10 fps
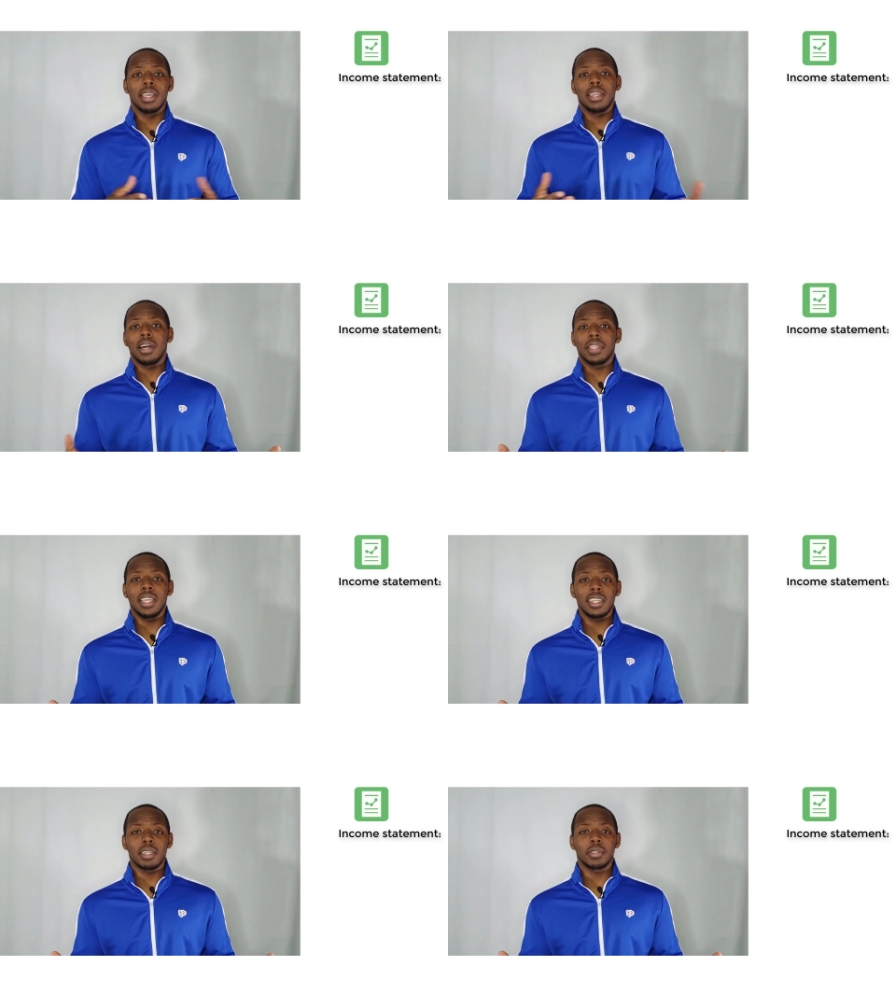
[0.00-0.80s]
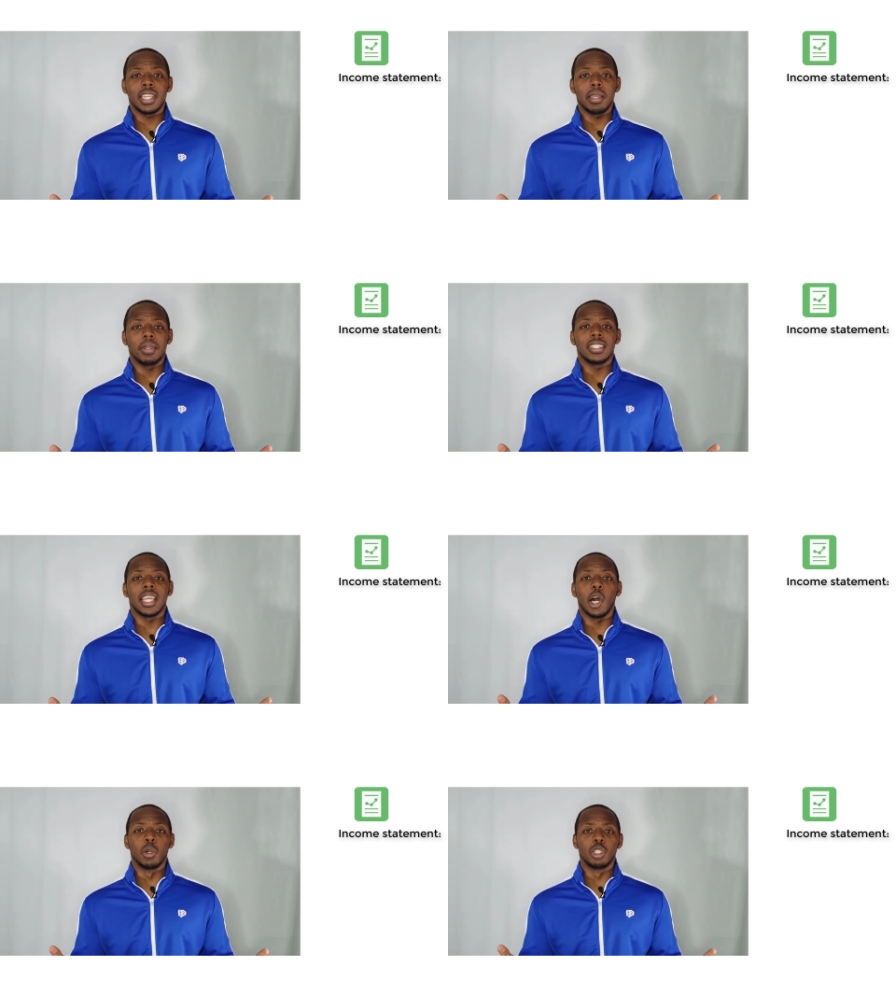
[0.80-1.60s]
Now the income statement
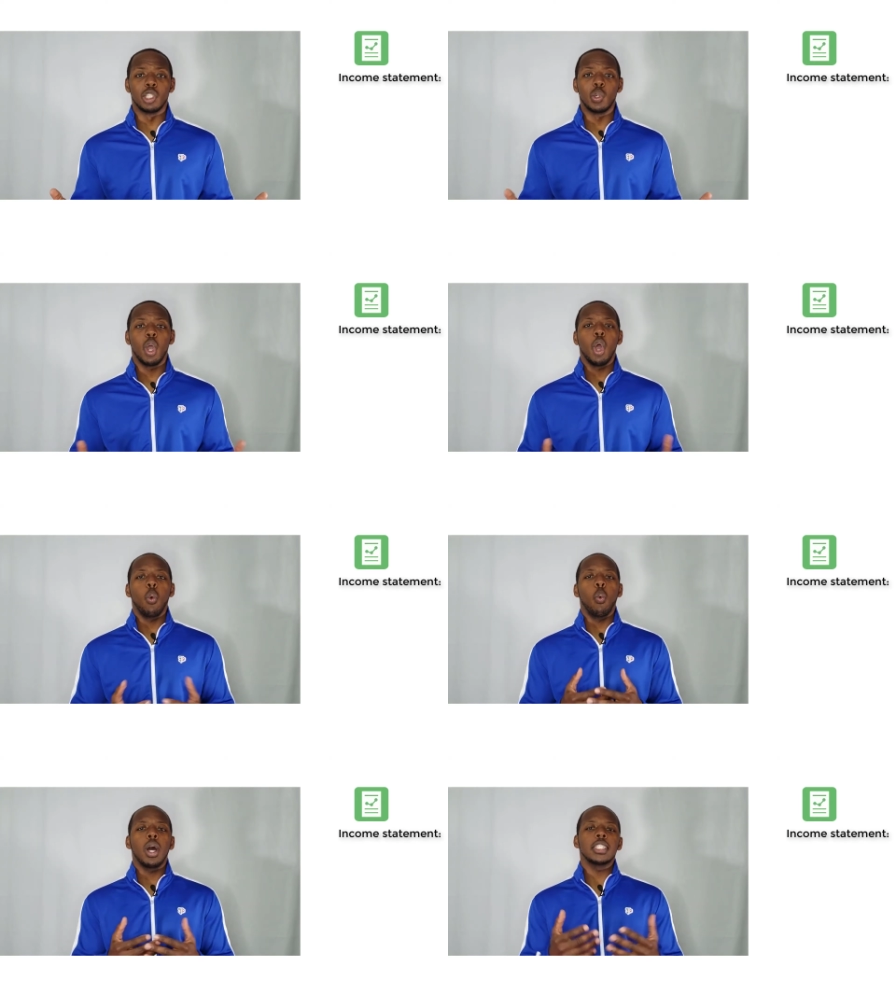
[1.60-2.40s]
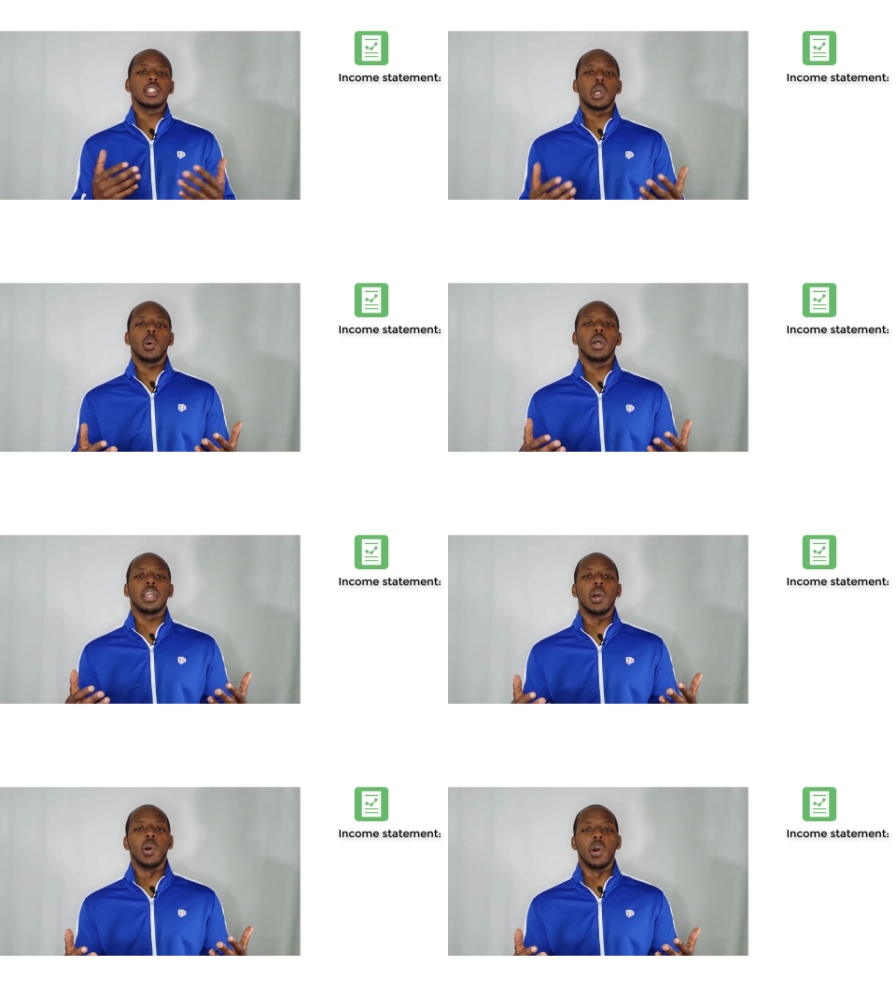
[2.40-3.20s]
tells you what's
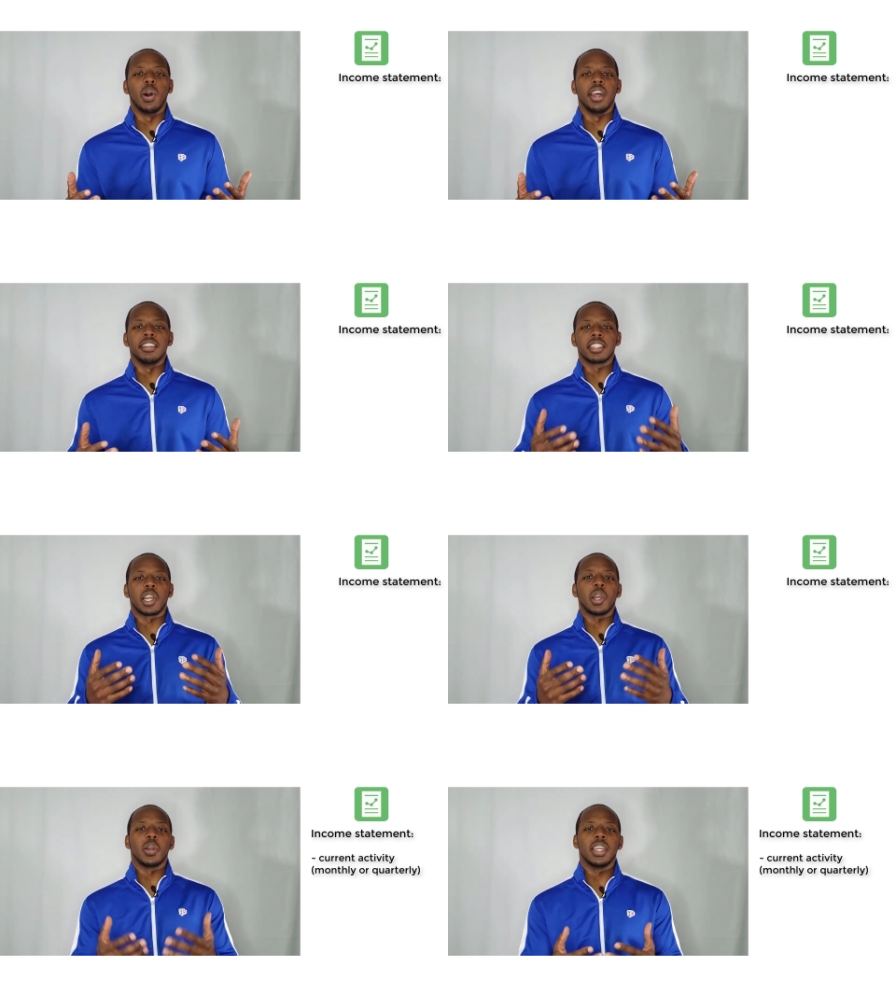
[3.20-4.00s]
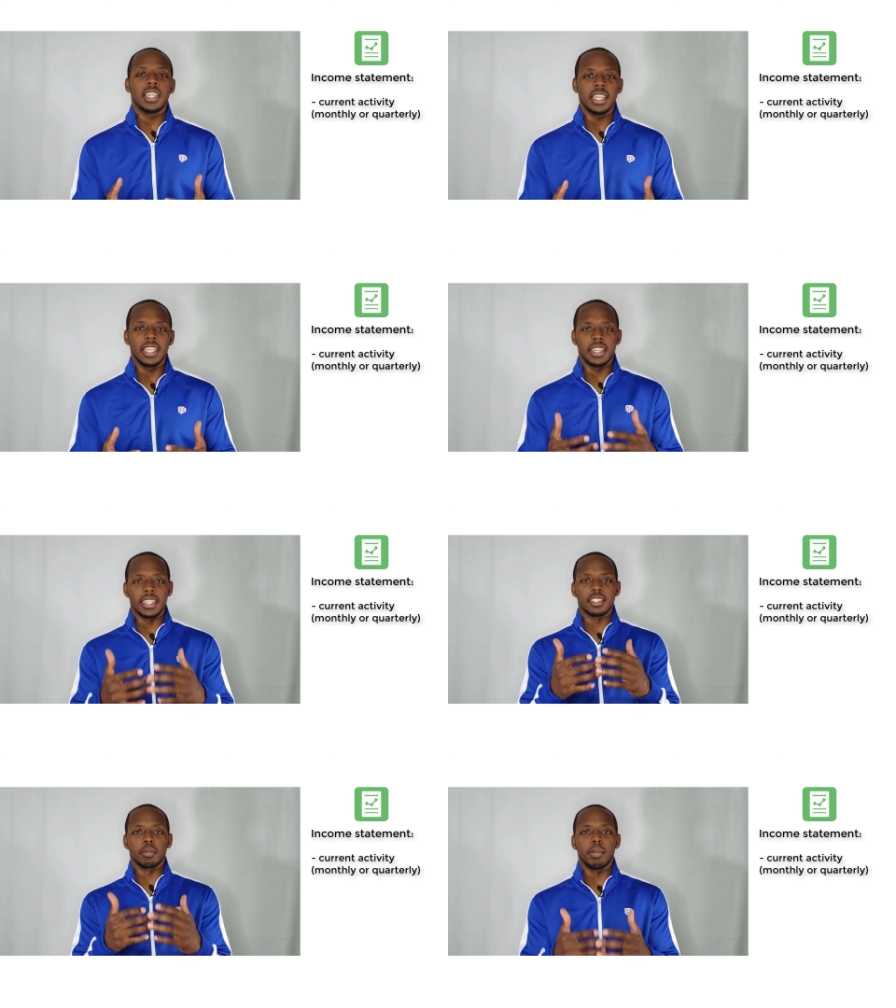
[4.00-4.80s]
going on currently
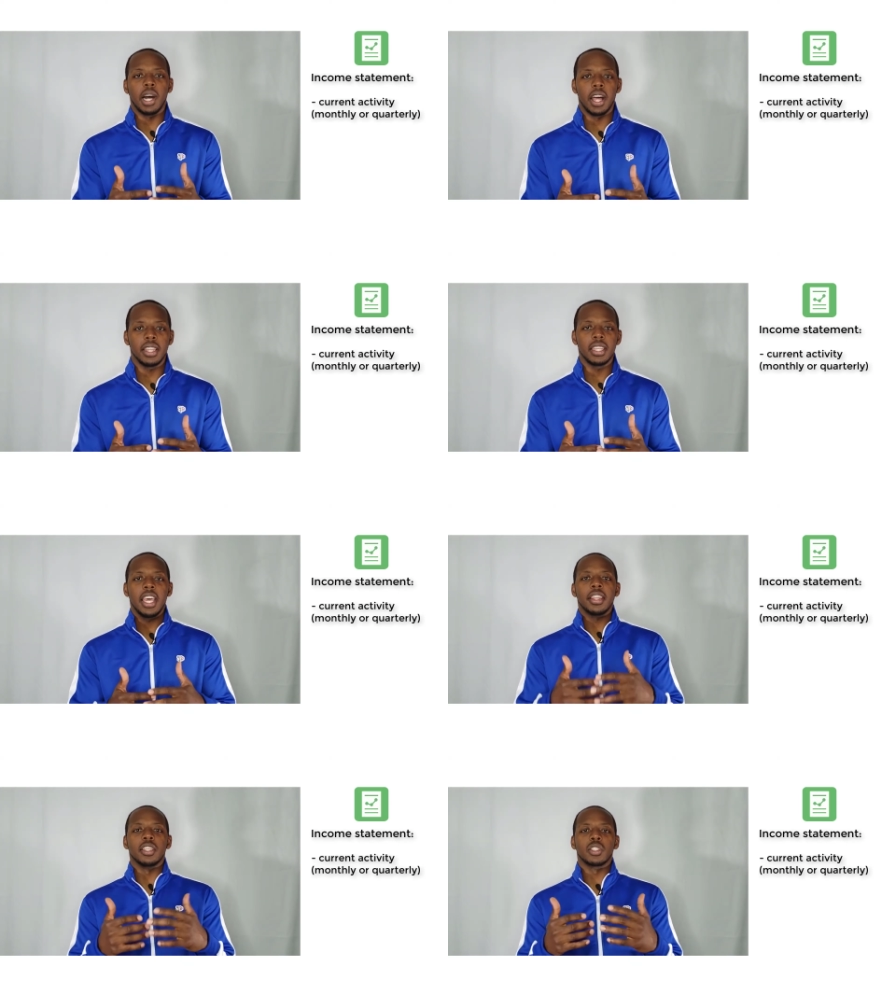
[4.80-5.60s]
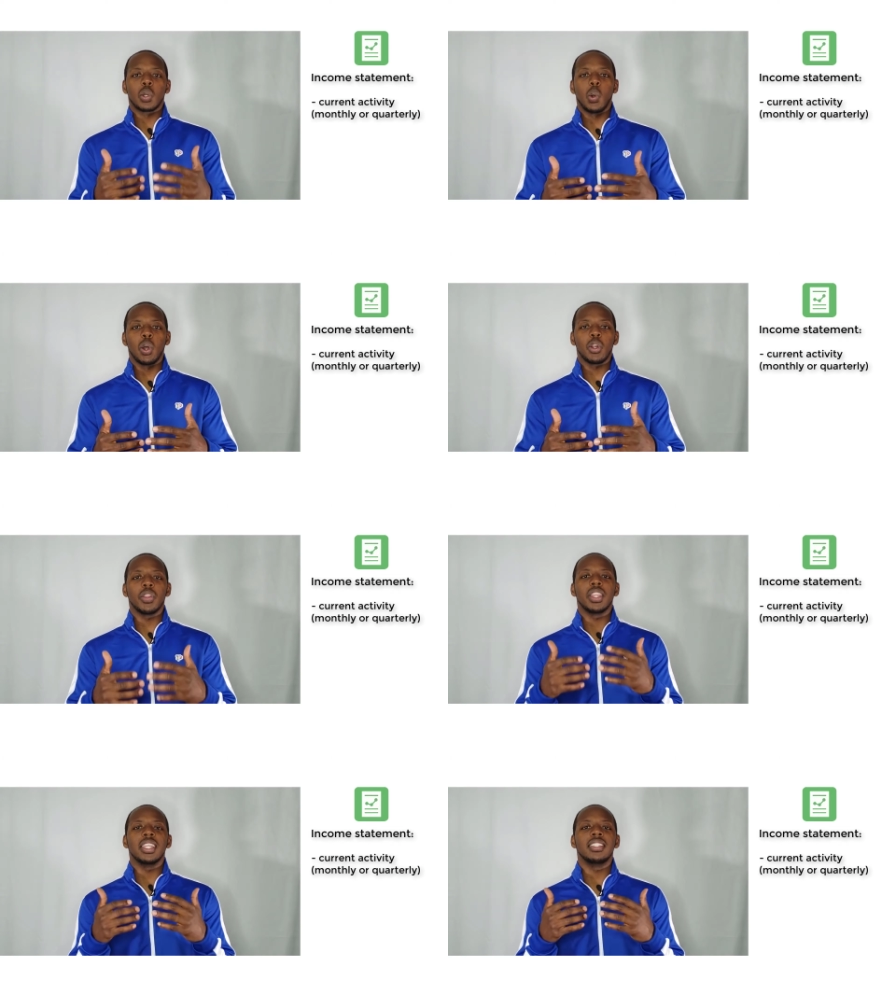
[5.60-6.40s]
this month, this quarter,
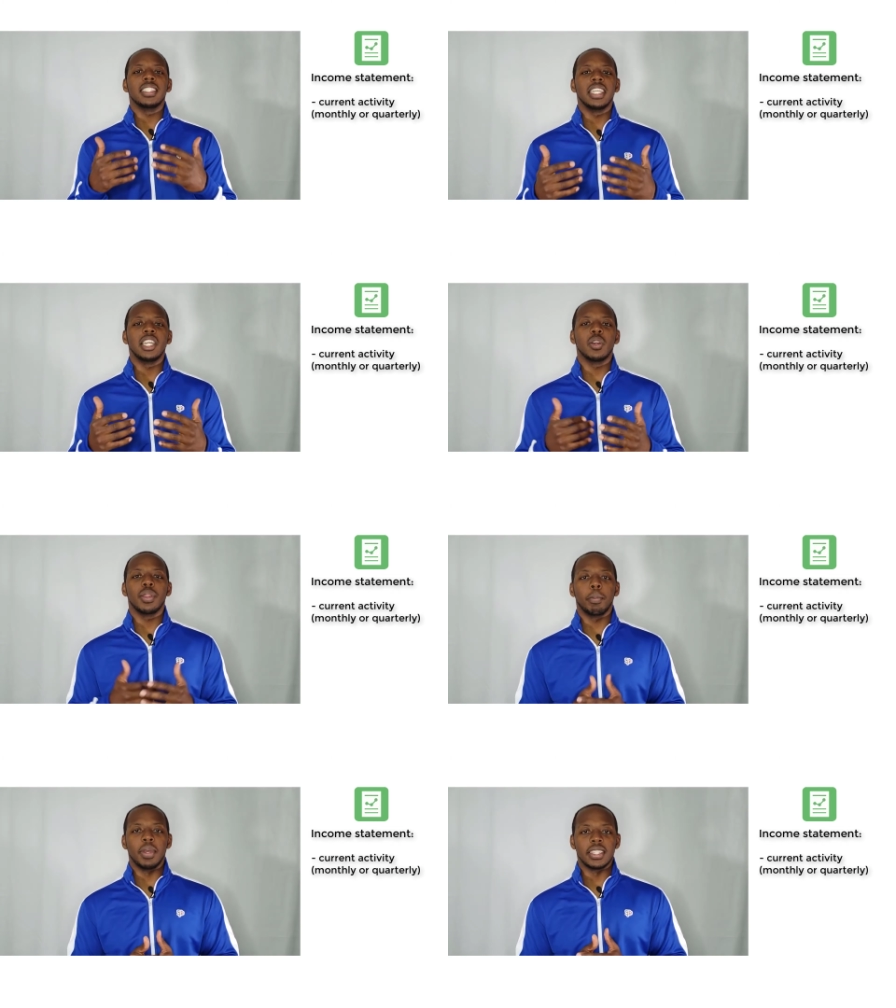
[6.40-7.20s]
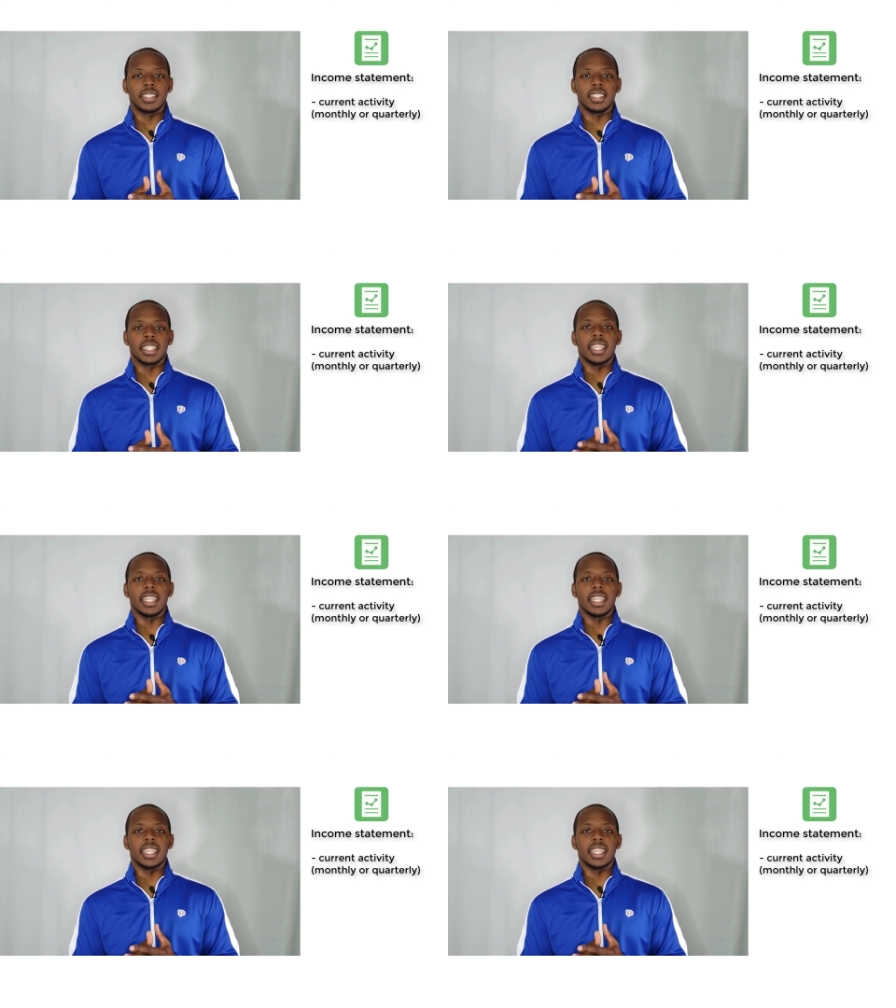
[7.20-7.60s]
this year in the business.